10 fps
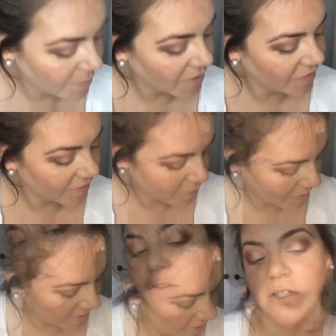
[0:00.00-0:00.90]
my favorite
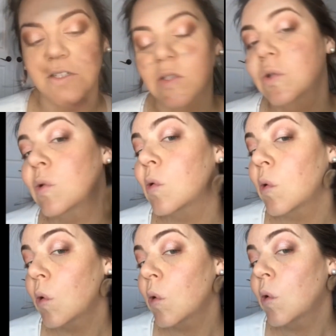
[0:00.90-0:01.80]
place to contour.
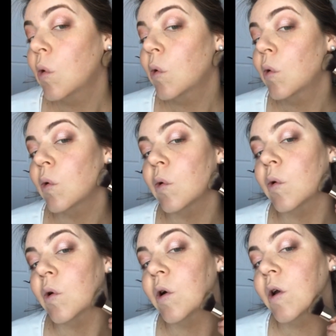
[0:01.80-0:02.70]

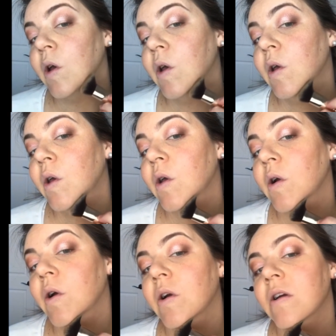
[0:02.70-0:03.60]
Right
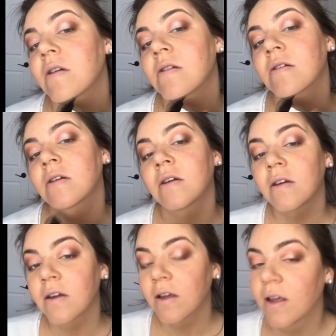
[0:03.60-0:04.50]
here.
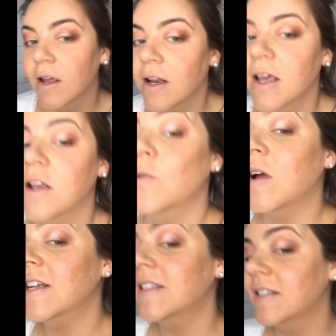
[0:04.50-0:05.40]
And again, you
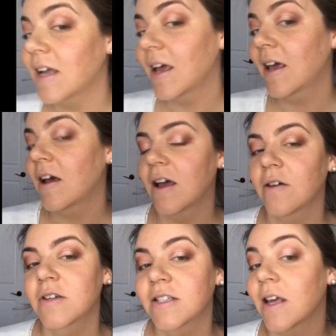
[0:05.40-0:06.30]
want to stay, I
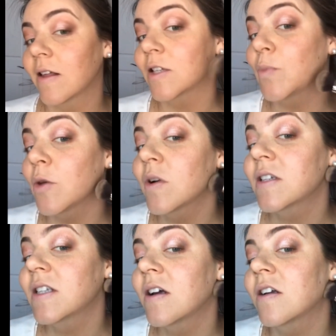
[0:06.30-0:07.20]
always say this, but you want
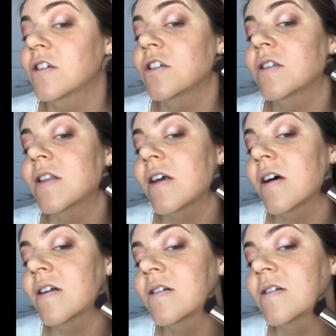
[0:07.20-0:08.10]
to stay on just the
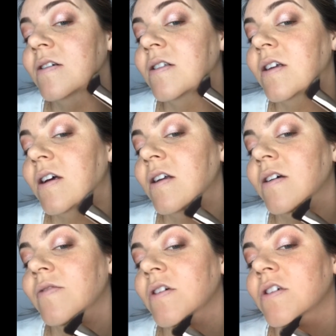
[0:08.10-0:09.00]
underside
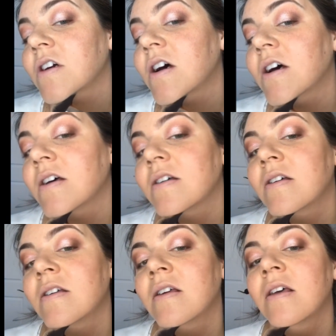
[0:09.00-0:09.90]
of your jaw.
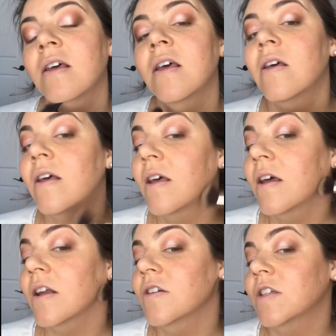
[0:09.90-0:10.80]

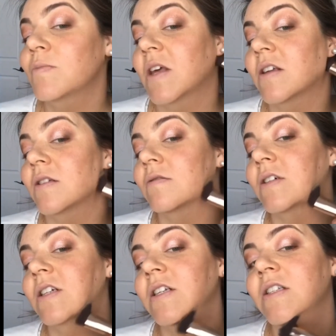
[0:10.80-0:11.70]
And you just make this
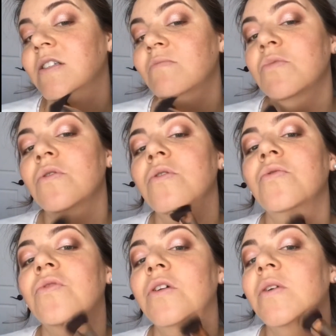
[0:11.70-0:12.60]
really smooth,
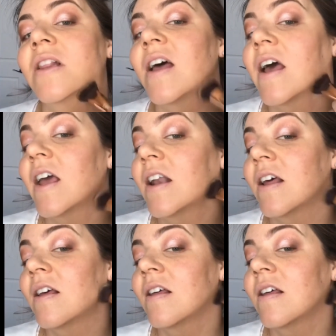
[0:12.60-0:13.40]
fluid line